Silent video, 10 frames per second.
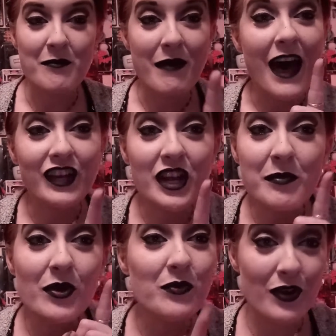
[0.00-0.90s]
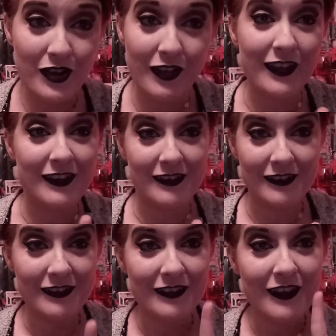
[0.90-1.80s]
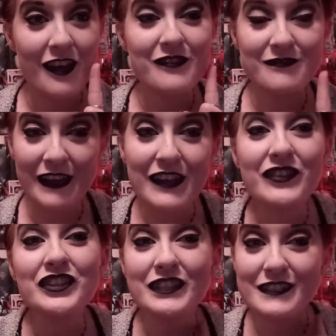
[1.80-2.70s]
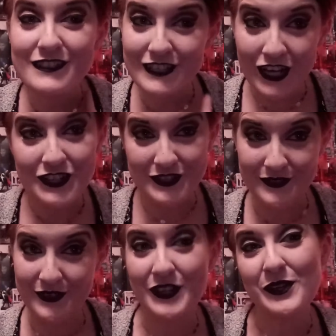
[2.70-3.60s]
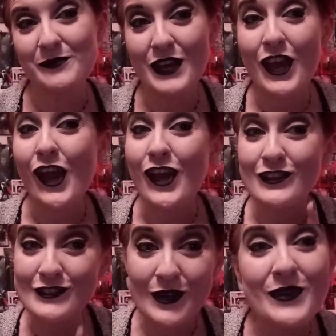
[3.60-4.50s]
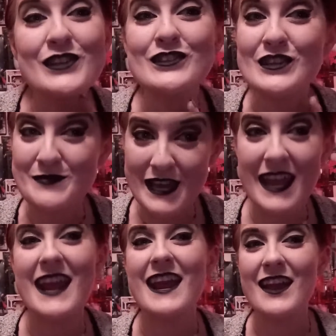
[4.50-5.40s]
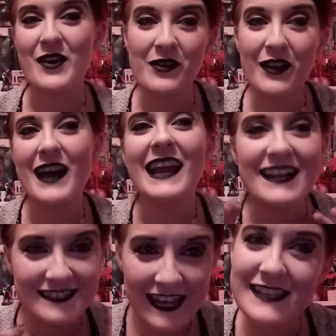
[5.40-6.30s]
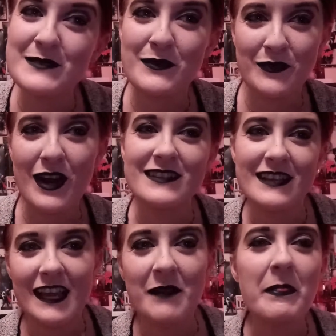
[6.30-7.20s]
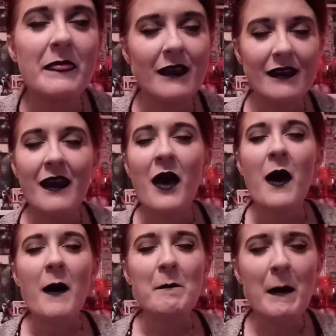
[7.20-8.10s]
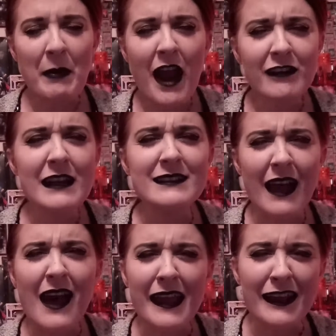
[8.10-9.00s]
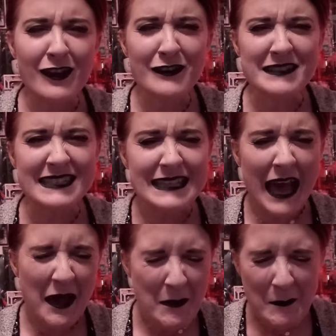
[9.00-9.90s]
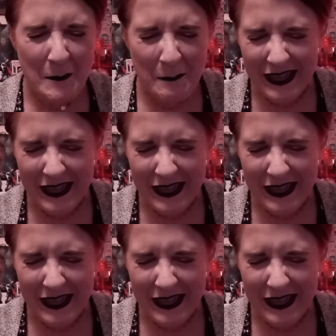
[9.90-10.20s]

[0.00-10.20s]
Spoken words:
My number one favorite nostalgia film is going to be... Hold on, I gotta say this before I say it. Prepare to die, Earth scum!